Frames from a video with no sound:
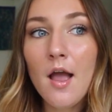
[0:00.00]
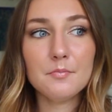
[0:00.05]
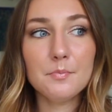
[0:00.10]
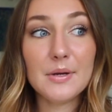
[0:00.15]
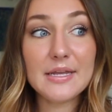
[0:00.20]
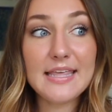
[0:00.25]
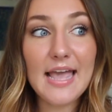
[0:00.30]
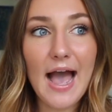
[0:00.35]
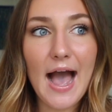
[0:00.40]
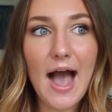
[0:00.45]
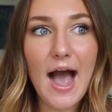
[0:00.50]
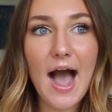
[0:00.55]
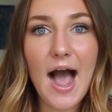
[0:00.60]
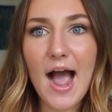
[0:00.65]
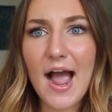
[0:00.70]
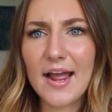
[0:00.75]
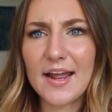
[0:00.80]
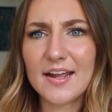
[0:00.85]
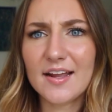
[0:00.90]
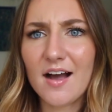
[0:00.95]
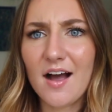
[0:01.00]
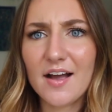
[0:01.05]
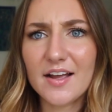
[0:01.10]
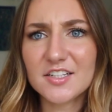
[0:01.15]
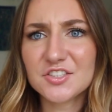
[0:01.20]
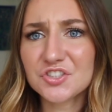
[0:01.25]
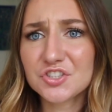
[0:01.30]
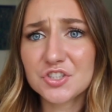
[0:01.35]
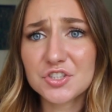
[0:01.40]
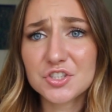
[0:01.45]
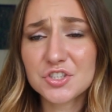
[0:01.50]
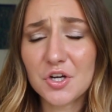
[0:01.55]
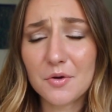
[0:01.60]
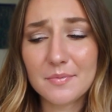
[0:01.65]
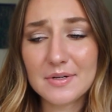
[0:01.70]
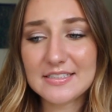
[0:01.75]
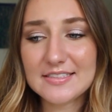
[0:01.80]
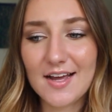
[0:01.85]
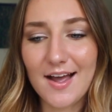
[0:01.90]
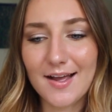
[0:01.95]
But yeah, I got injured so
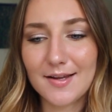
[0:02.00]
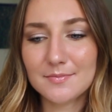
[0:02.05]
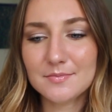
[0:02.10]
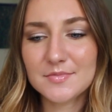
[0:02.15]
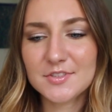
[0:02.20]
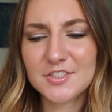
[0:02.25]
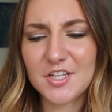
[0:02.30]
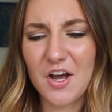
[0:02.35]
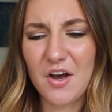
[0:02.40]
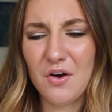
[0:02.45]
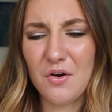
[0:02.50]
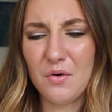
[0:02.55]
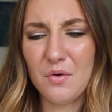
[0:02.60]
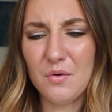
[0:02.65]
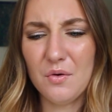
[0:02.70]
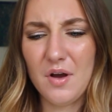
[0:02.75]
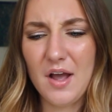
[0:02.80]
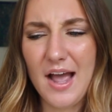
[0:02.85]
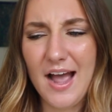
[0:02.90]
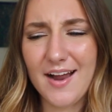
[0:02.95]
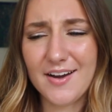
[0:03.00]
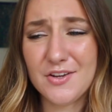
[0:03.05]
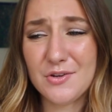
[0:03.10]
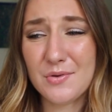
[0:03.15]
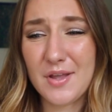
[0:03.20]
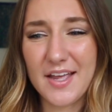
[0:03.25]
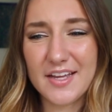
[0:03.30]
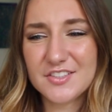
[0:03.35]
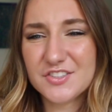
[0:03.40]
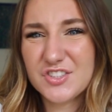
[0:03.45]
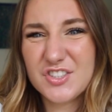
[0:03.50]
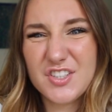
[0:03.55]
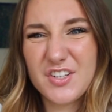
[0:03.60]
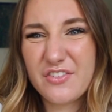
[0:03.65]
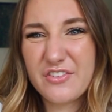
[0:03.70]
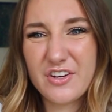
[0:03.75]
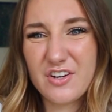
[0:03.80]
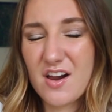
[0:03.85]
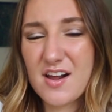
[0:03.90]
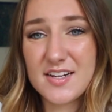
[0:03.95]
many times, so how do you get injured
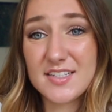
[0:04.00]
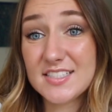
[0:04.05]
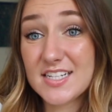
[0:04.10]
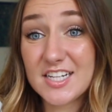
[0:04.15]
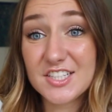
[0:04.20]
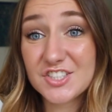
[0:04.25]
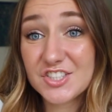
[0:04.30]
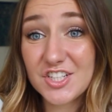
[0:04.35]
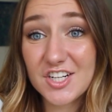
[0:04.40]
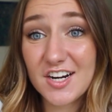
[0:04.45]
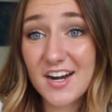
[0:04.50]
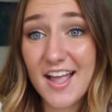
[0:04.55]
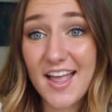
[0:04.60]
if you're not in danger?